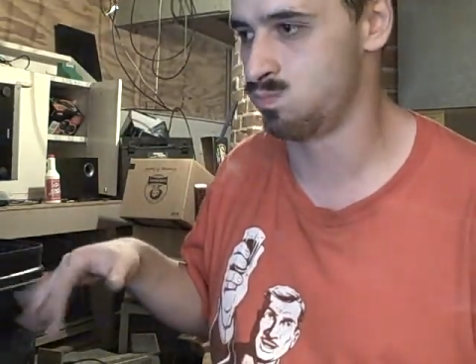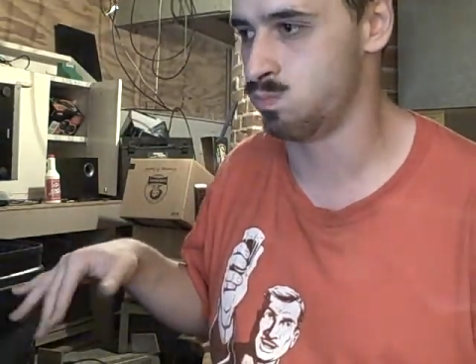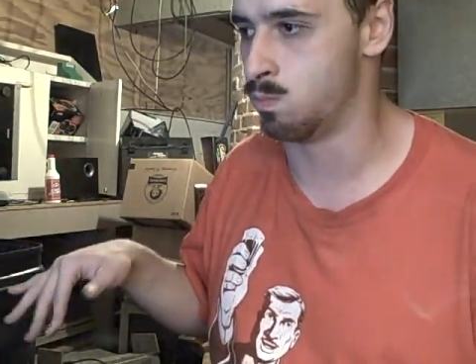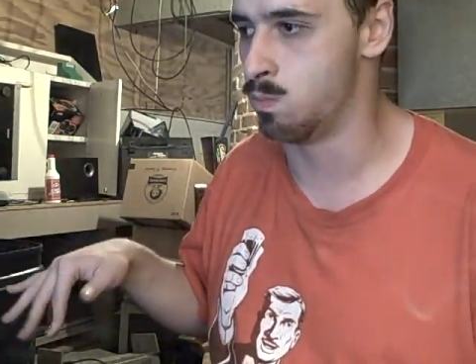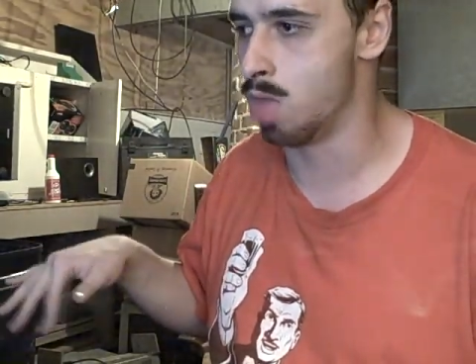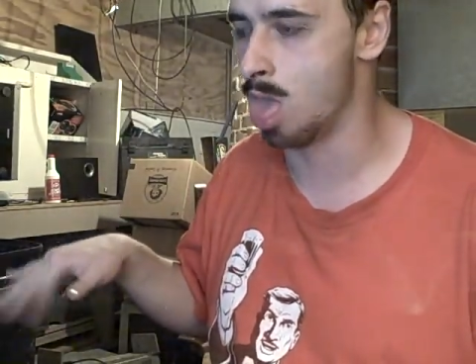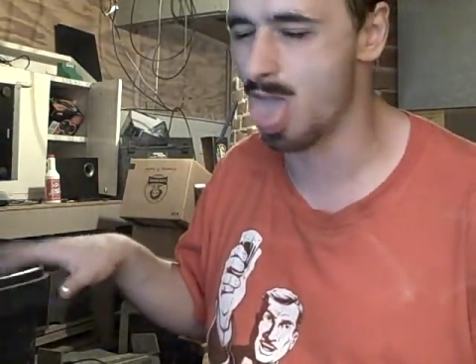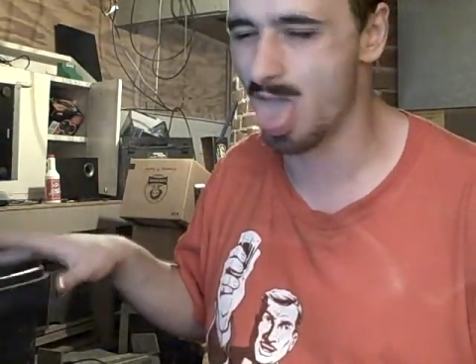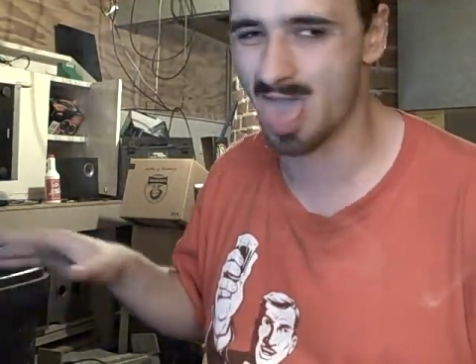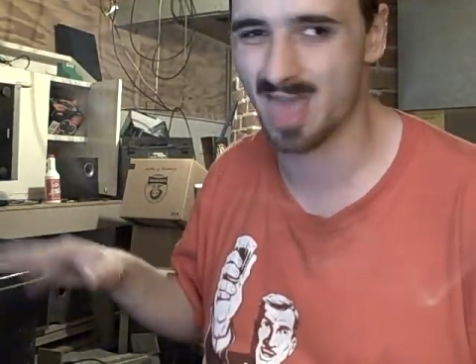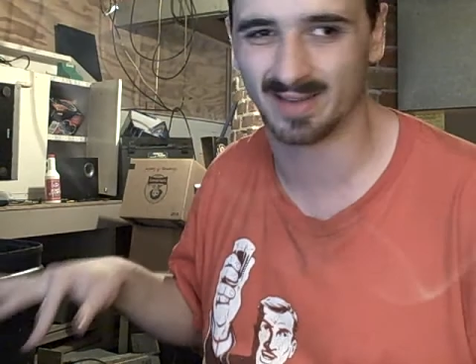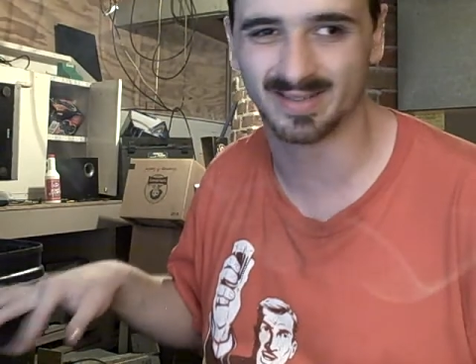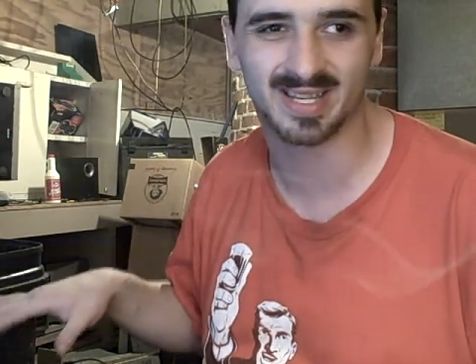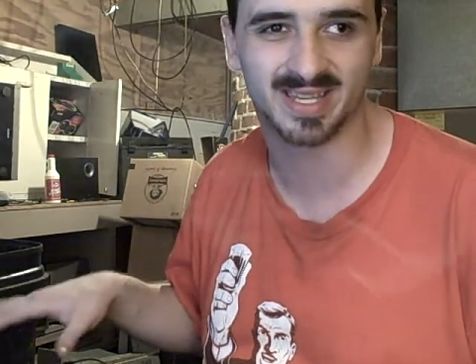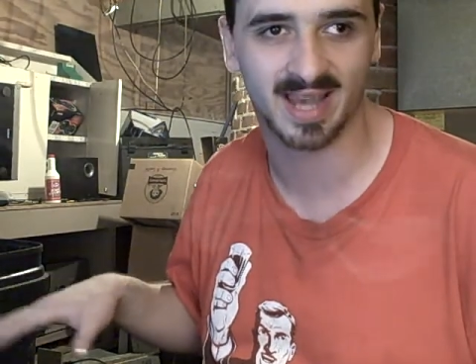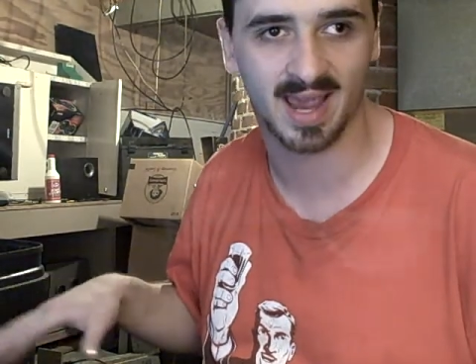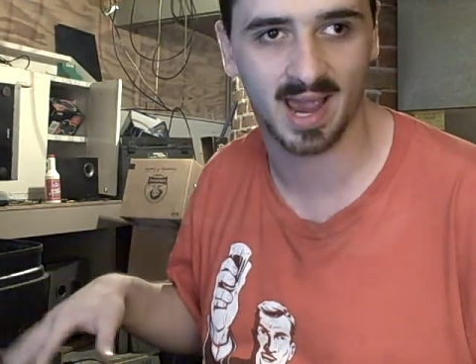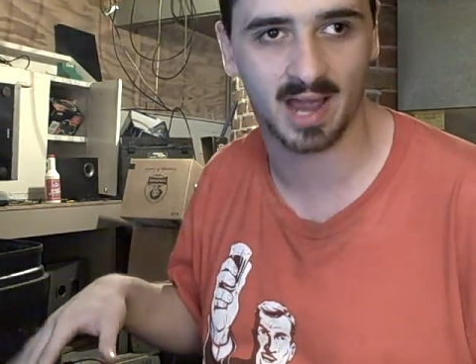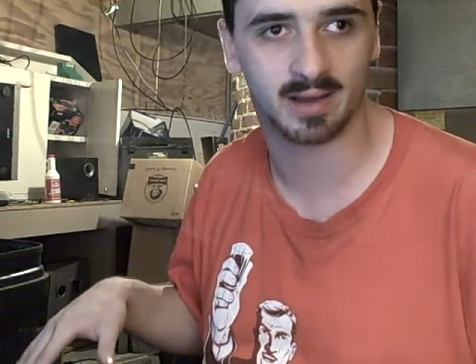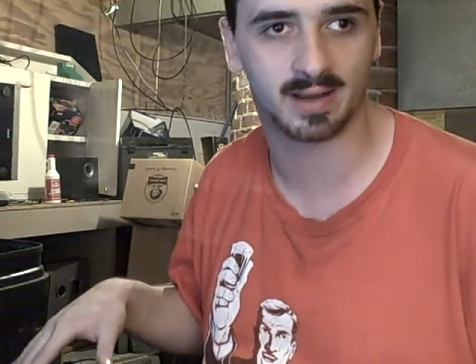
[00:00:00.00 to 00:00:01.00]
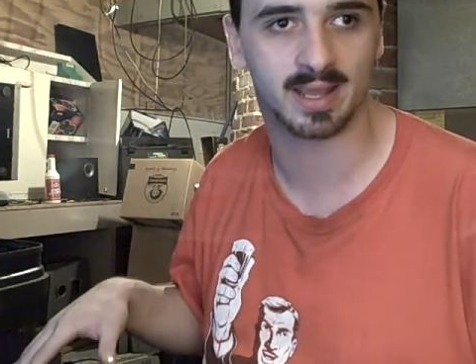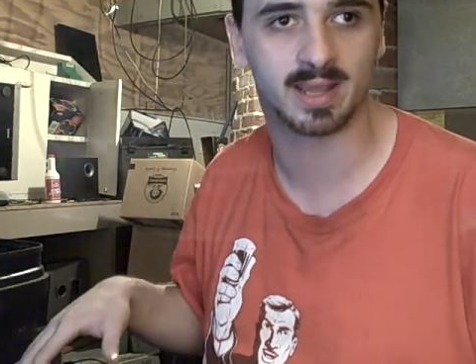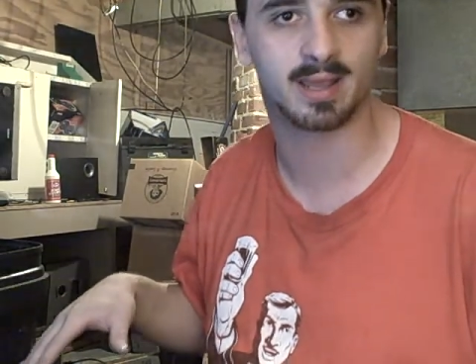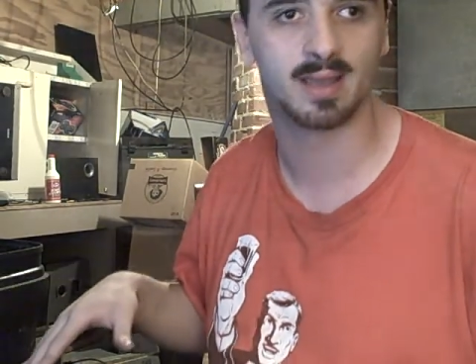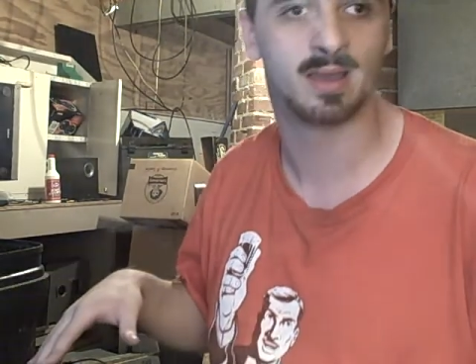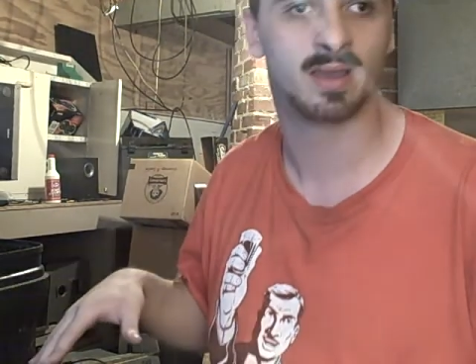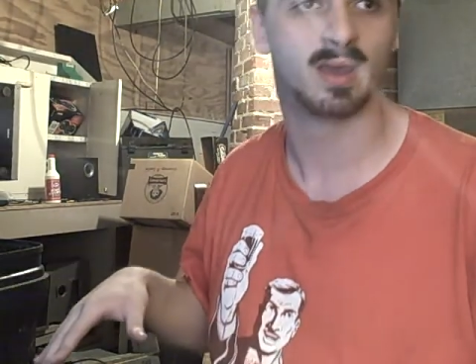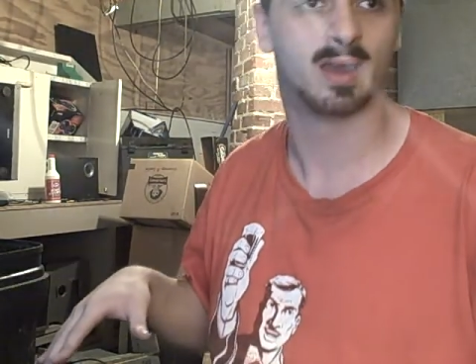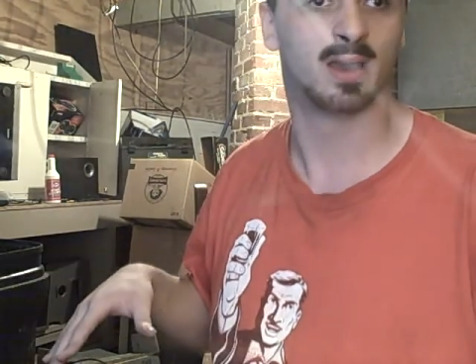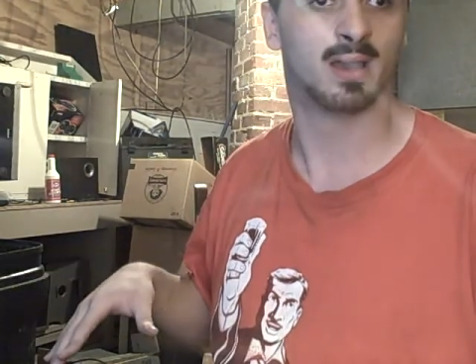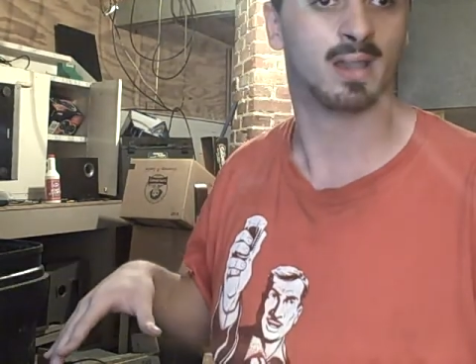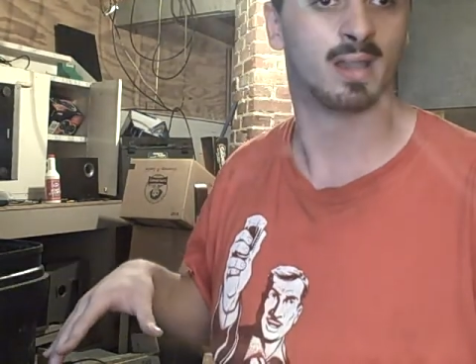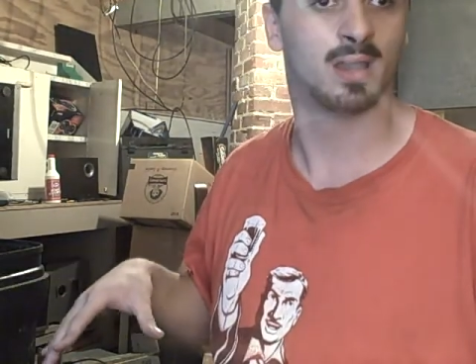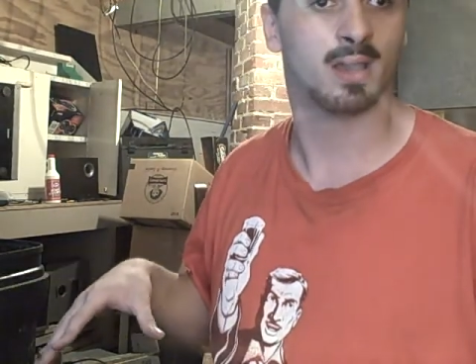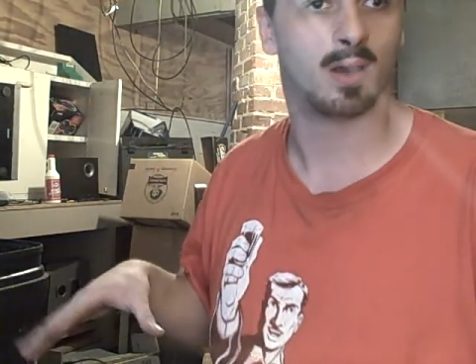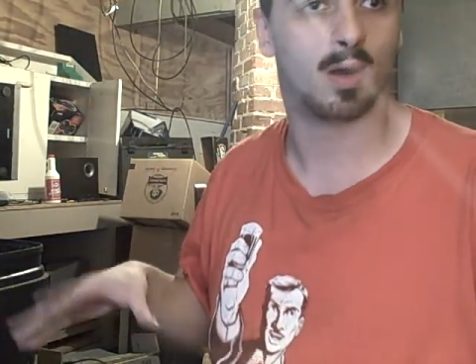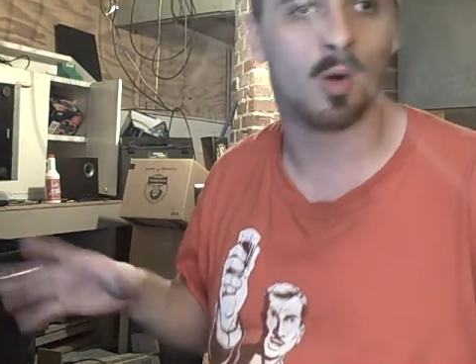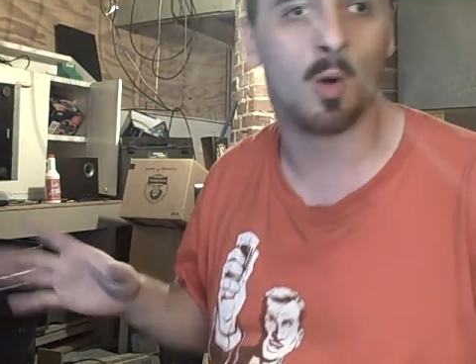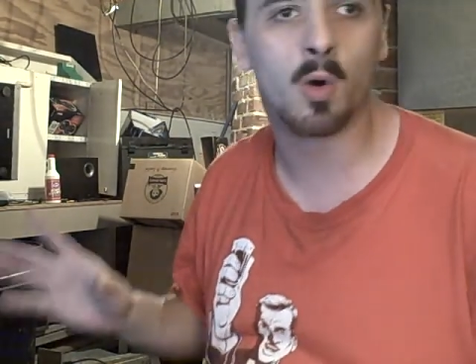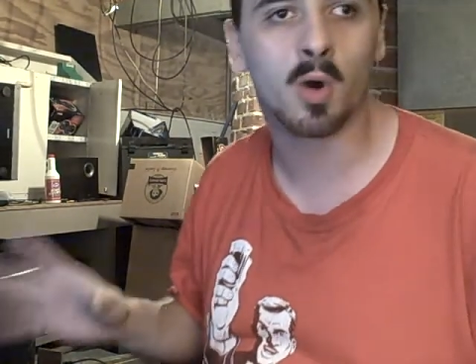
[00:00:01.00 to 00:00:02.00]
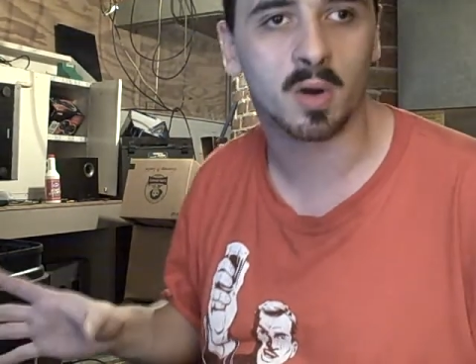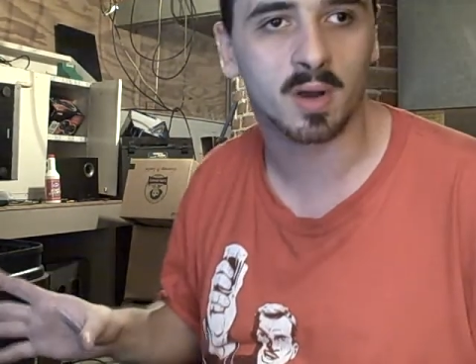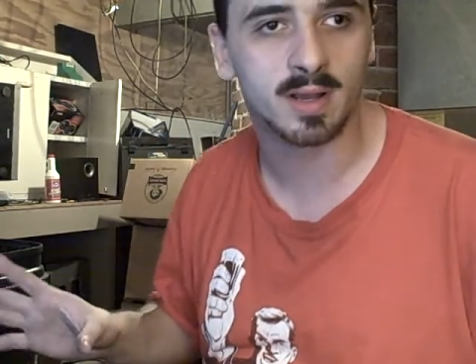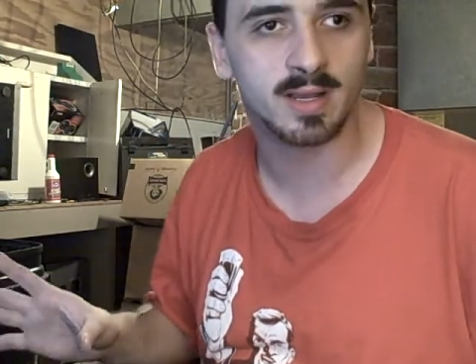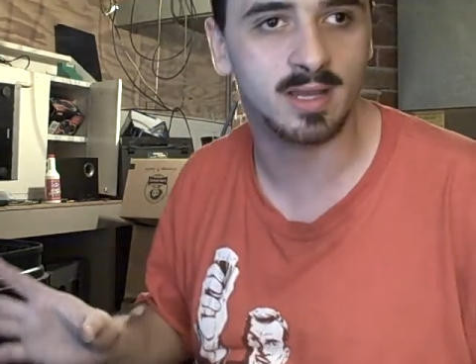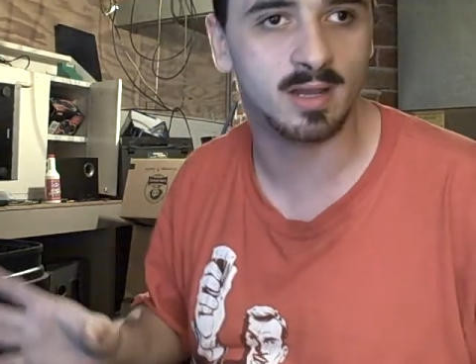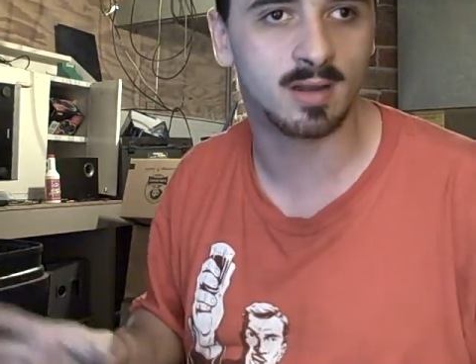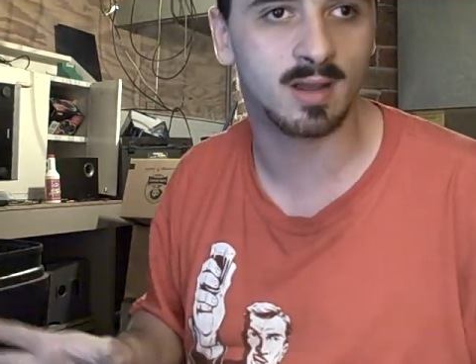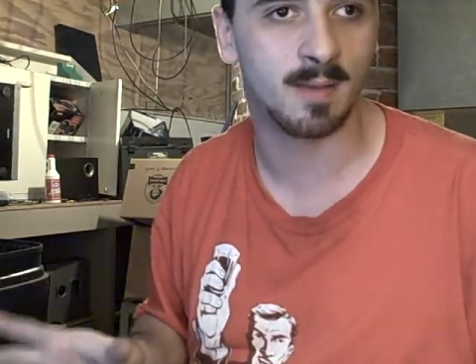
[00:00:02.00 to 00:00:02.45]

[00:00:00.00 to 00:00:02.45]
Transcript: bleh sounding. Or you